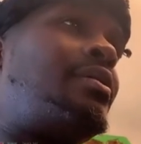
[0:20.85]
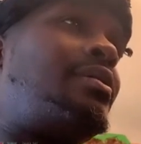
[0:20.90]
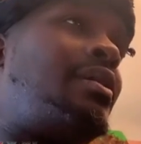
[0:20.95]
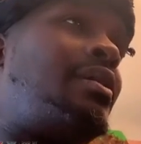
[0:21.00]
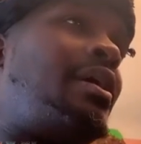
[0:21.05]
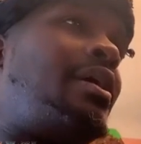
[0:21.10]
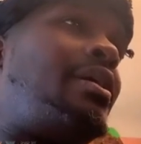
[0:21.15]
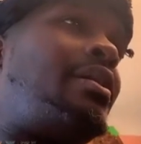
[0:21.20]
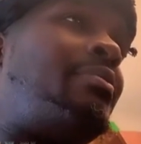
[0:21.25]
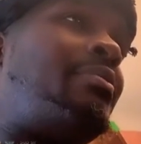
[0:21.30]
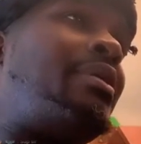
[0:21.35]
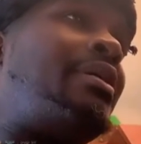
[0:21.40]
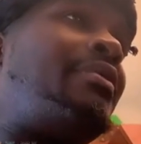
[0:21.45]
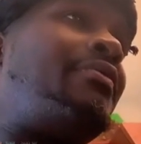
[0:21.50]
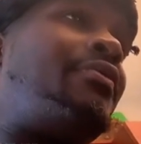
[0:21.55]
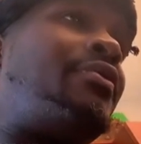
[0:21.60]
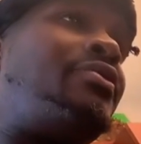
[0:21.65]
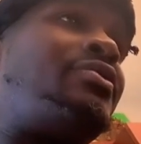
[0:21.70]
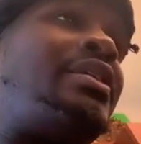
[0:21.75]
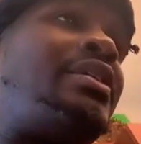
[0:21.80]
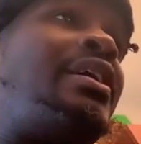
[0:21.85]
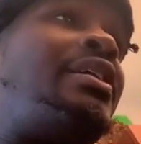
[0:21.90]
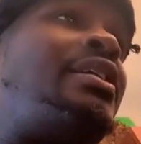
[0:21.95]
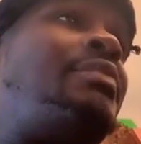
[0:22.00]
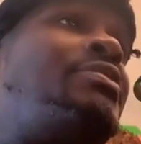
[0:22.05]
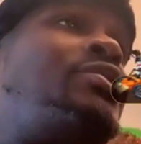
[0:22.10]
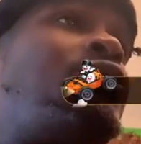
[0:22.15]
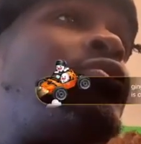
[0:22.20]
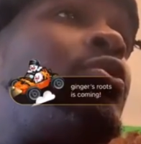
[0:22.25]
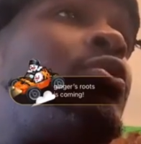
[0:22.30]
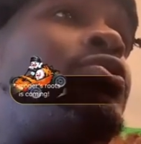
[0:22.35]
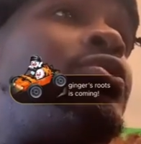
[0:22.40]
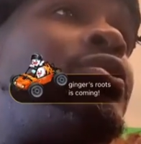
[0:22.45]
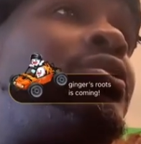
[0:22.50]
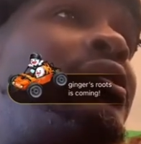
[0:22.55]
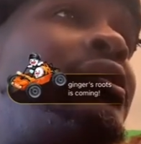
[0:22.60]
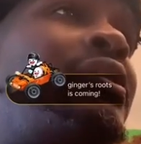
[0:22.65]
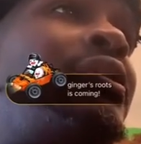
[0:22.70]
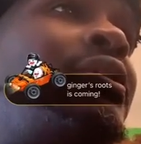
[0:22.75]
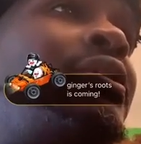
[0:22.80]
Yeah, the metaverse. They're gonna be
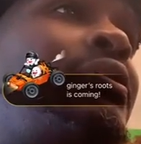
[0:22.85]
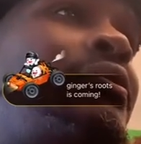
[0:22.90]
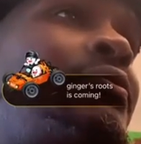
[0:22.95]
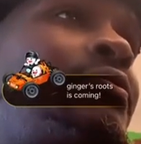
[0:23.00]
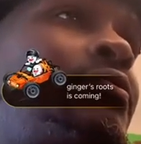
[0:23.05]
socially